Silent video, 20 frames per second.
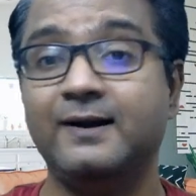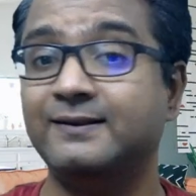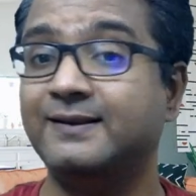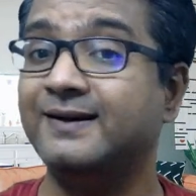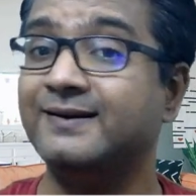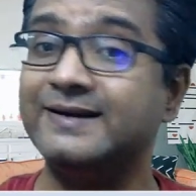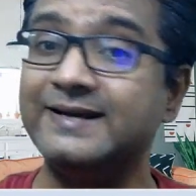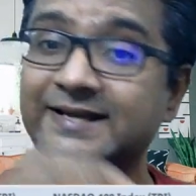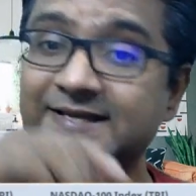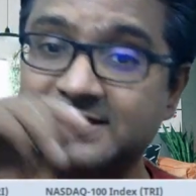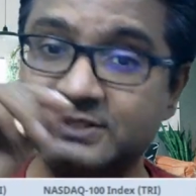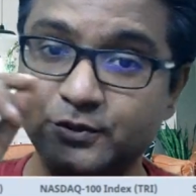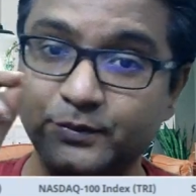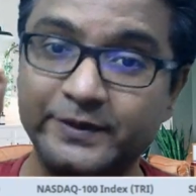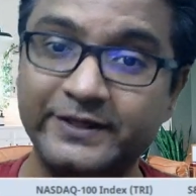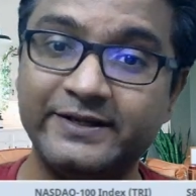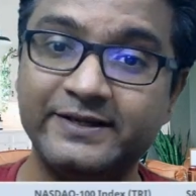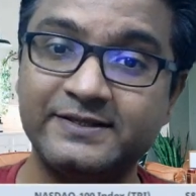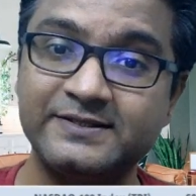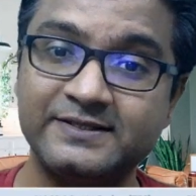That needs to
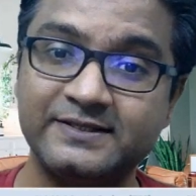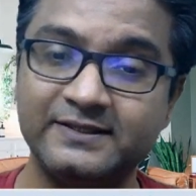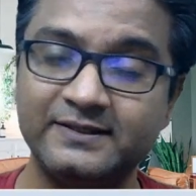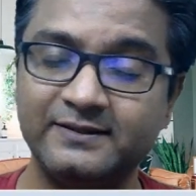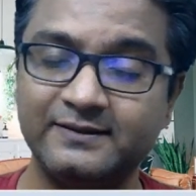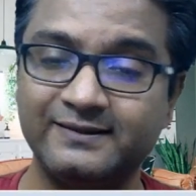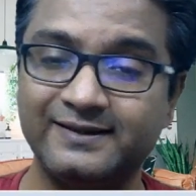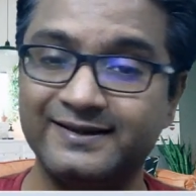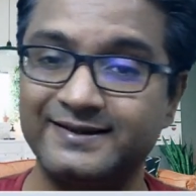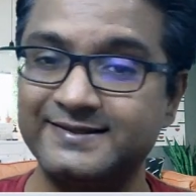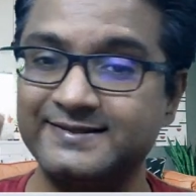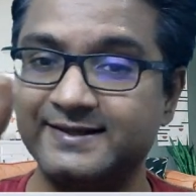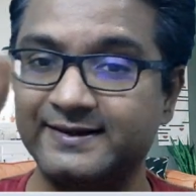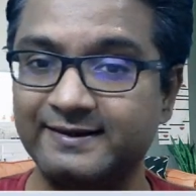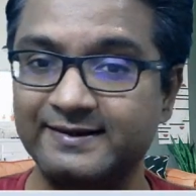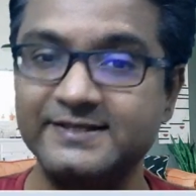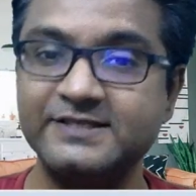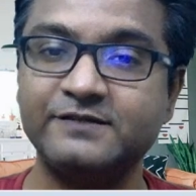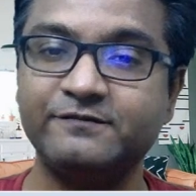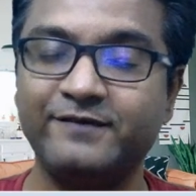be tested. That is a
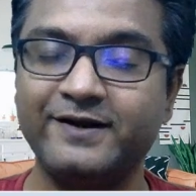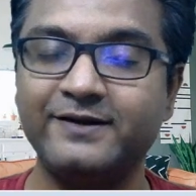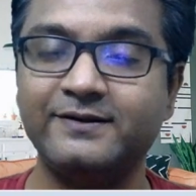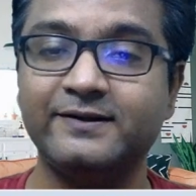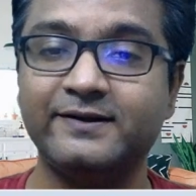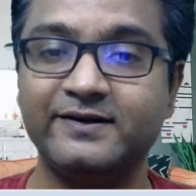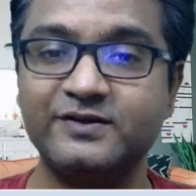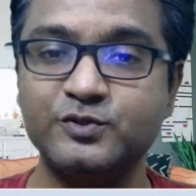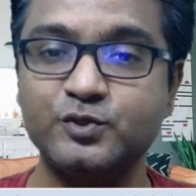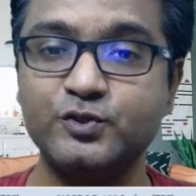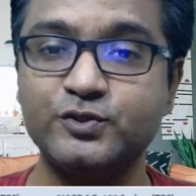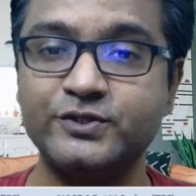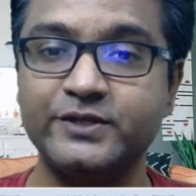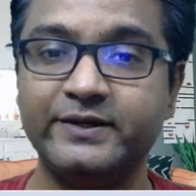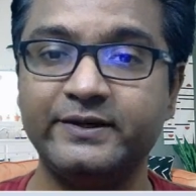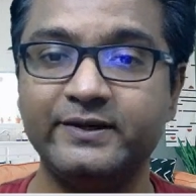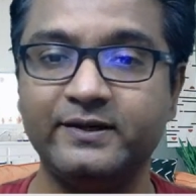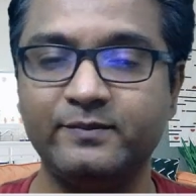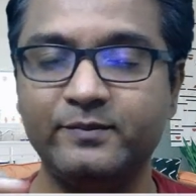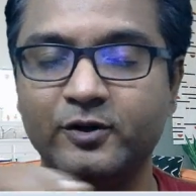risk factor
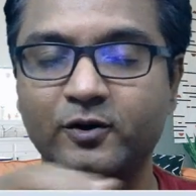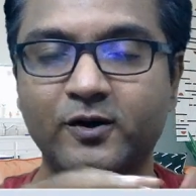associated,